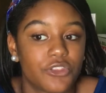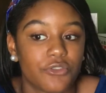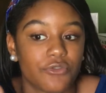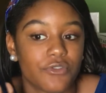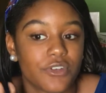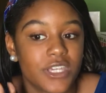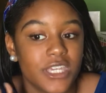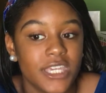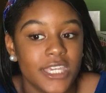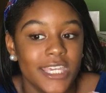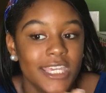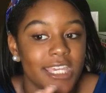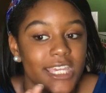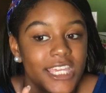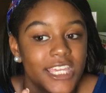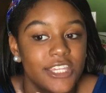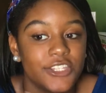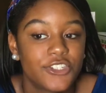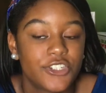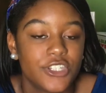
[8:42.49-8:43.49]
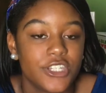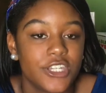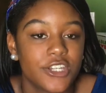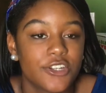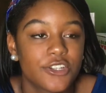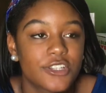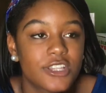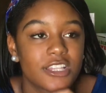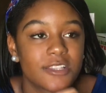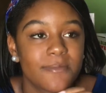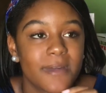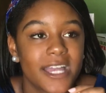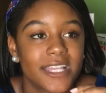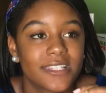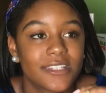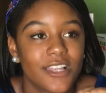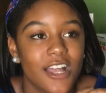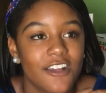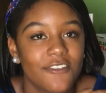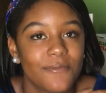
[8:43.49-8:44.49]
3-ish years, because
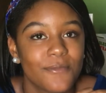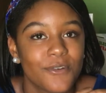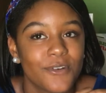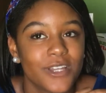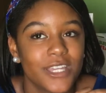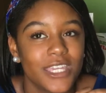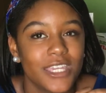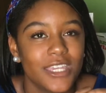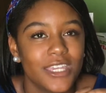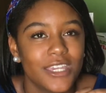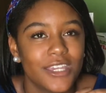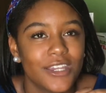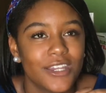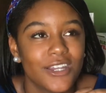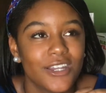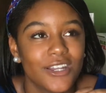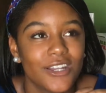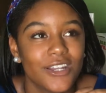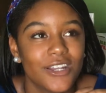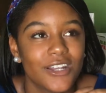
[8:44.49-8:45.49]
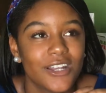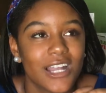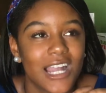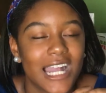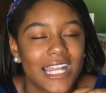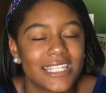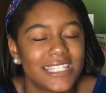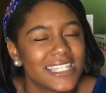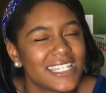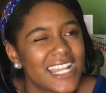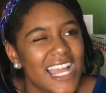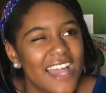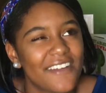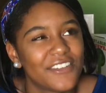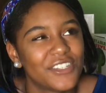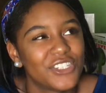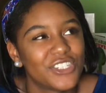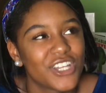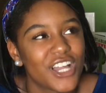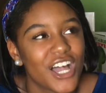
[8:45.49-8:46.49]
my sophomore year I did
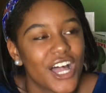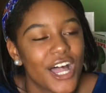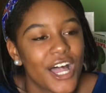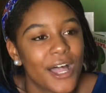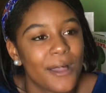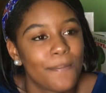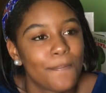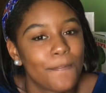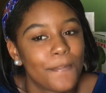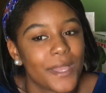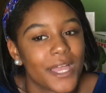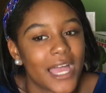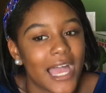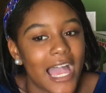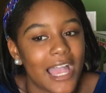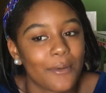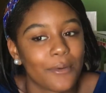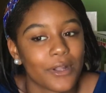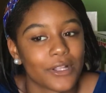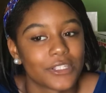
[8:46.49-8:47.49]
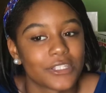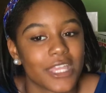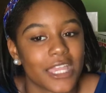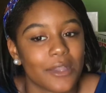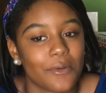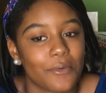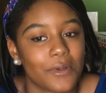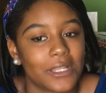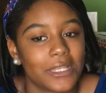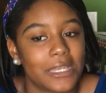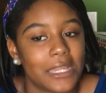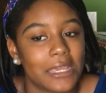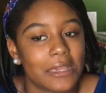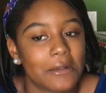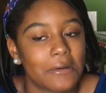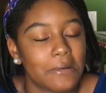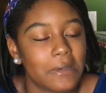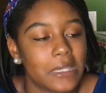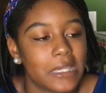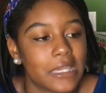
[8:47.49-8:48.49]
have a job, but I worked like 1 day
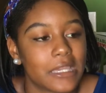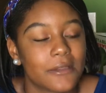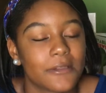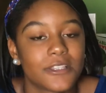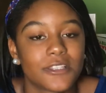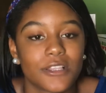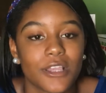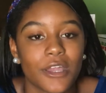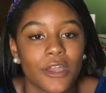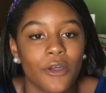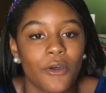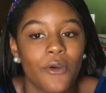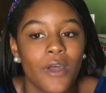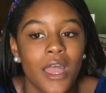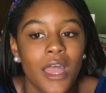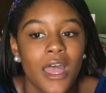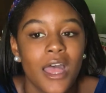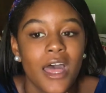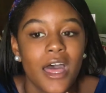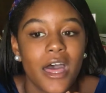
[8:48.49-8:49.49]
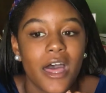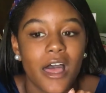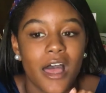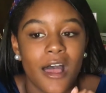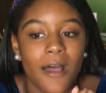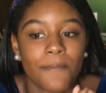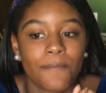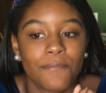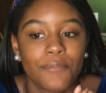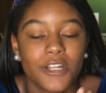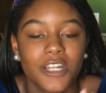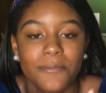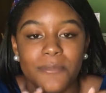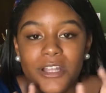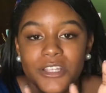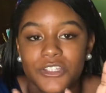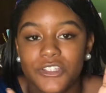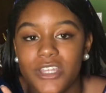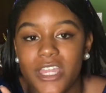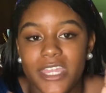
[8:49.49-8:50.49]
a week, so pretty
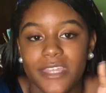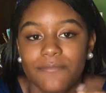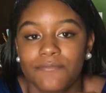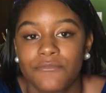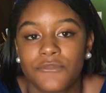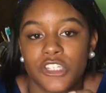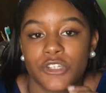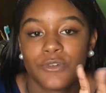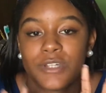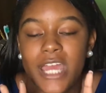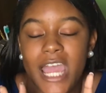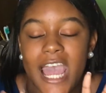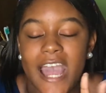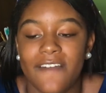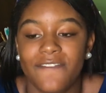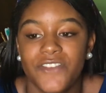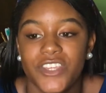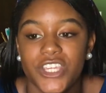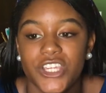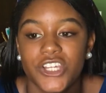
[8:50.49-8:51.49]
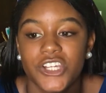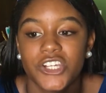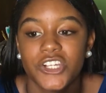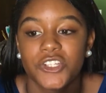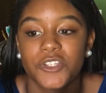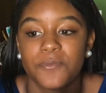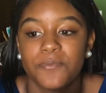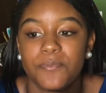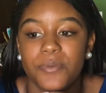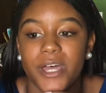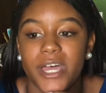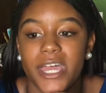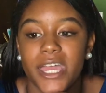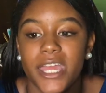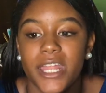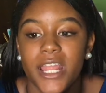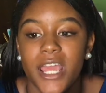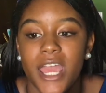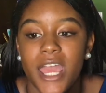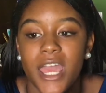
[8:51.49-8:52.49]
much like 2.5 years.
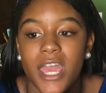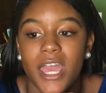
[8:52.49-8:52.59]
But